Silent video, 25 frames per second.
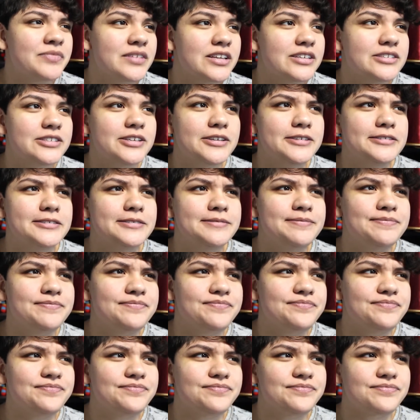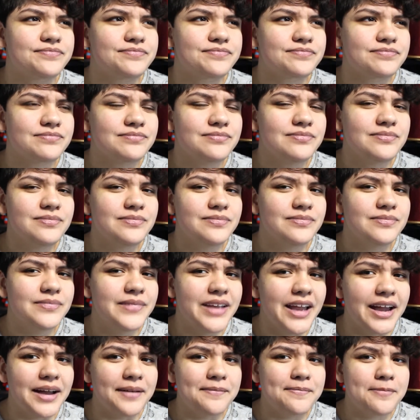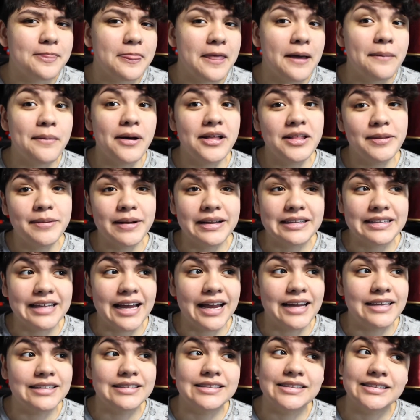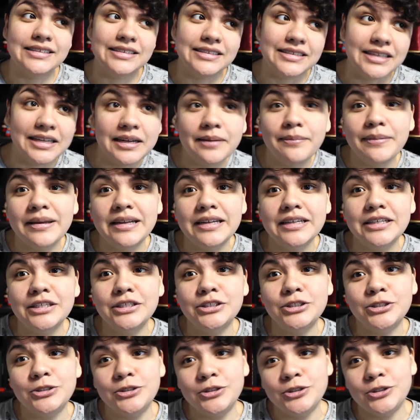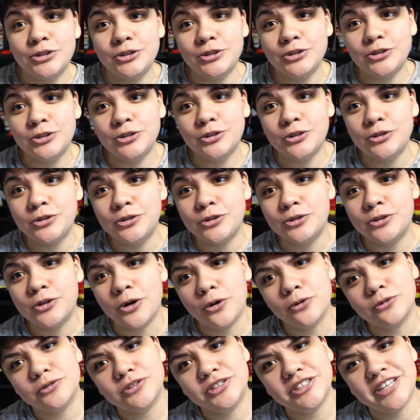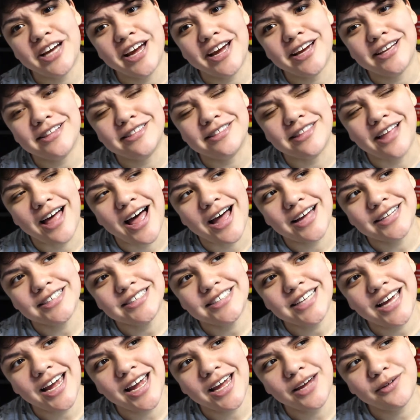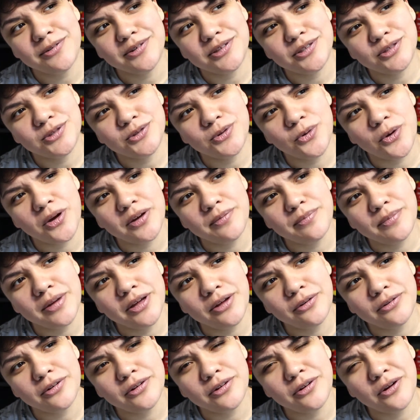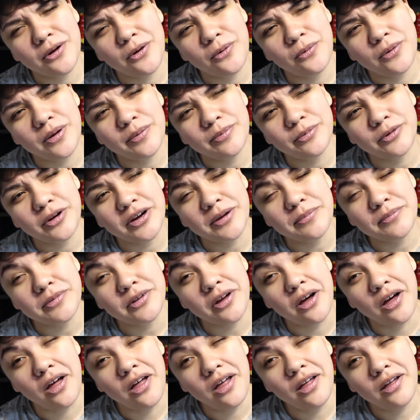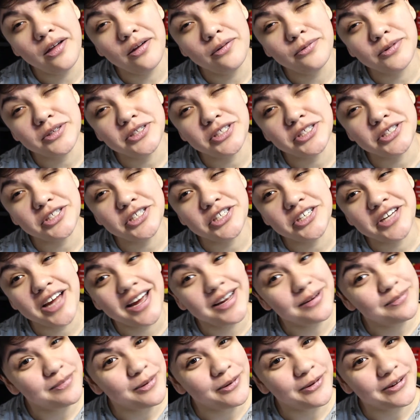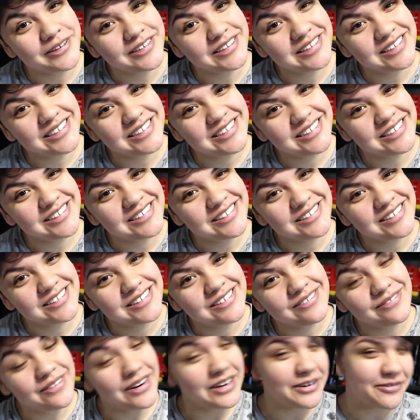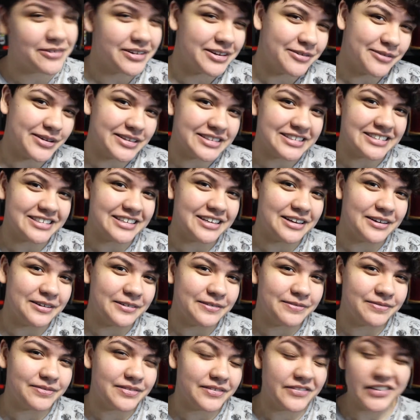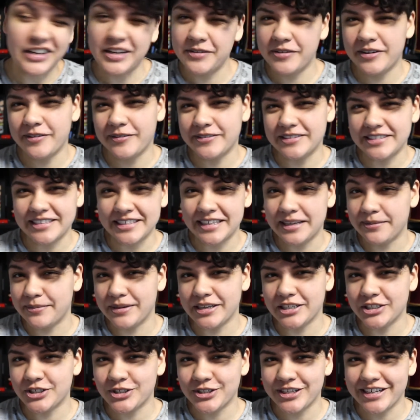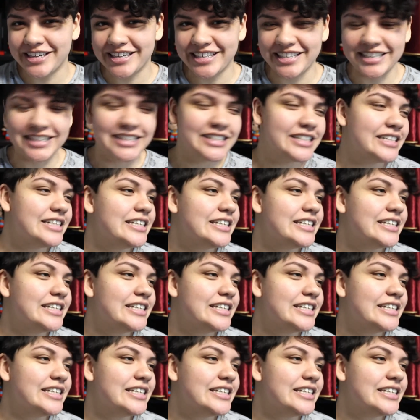So yeah, I'm all about that cinnamon dolce latte with soy milk, no whipped cream tall, which is 9 points. For anyone that wants to know, if anyone wants to give me a drink,